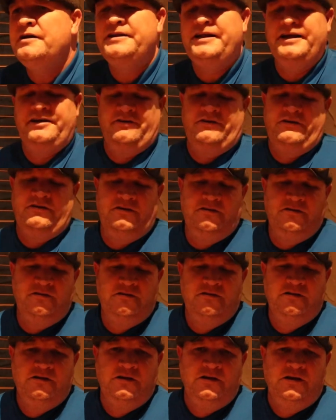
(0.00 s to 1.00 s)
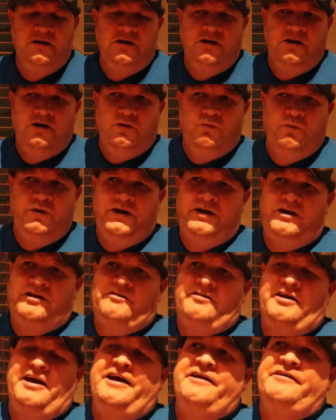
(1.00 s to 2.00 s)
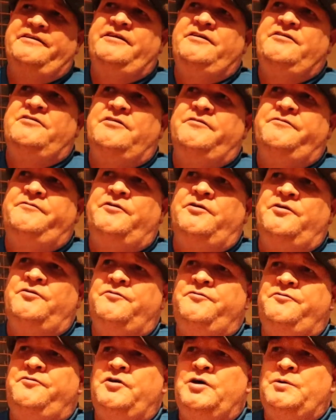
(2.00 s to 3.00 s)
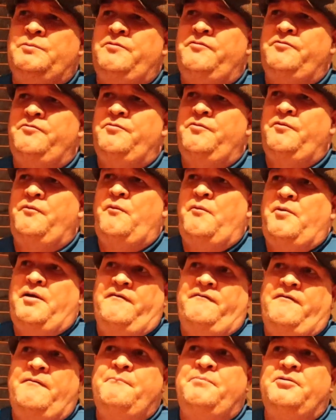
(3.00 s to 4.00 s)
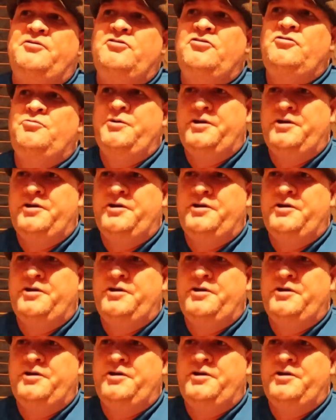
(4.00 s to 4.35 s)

didn't. We tacked into the final third with a bit of impetus.